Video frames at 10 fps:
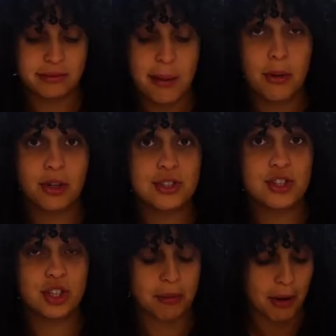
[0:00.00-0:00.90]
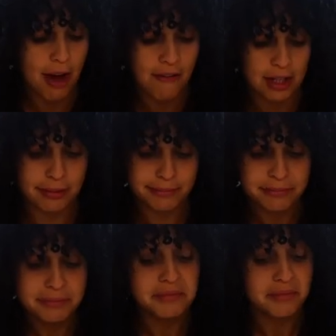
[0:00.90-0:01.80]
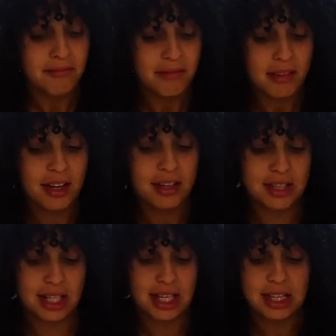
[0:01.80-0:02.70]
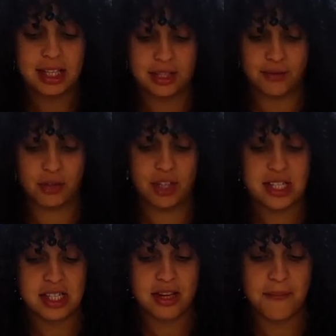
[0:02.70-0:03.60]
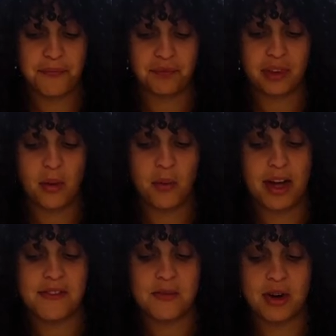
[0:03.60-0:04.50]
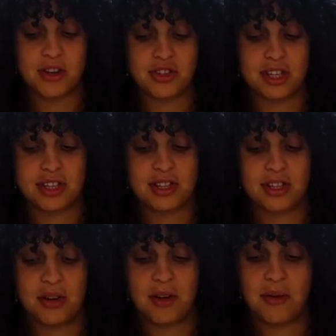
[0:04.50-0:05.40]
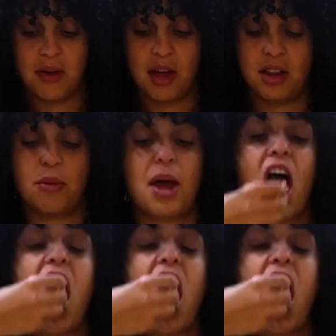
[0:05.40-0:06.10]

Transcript: I'm more concerned about having to eat this because um, we haven't washed these in a, a little bit.